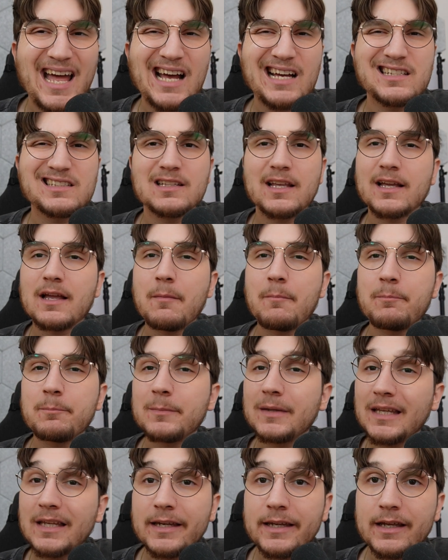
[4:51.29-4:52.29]
as like a
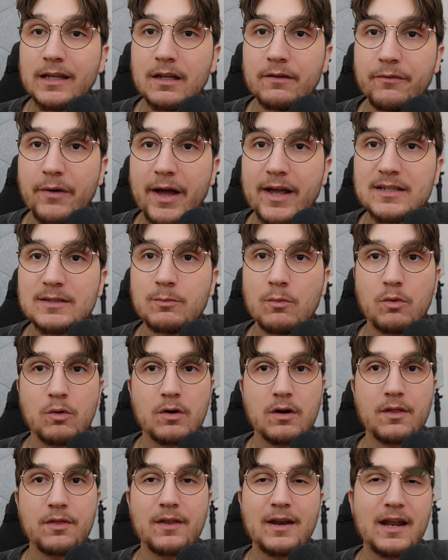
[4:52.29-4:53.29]
media device
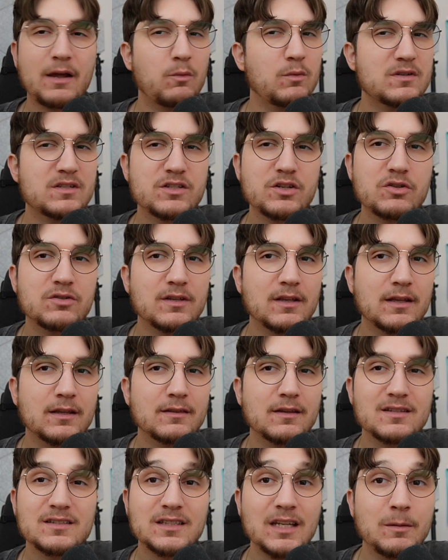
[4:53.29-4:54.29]
more than I was using
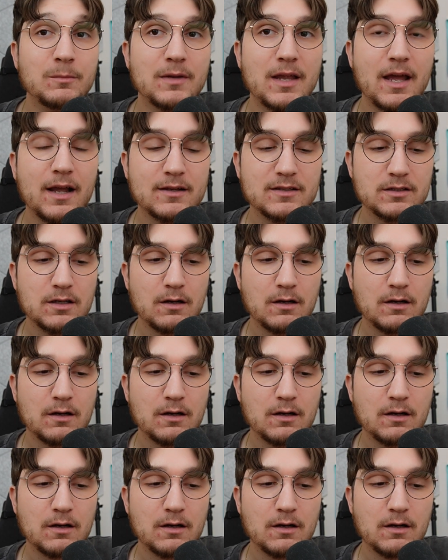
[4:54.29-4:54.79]
the Steam Deck.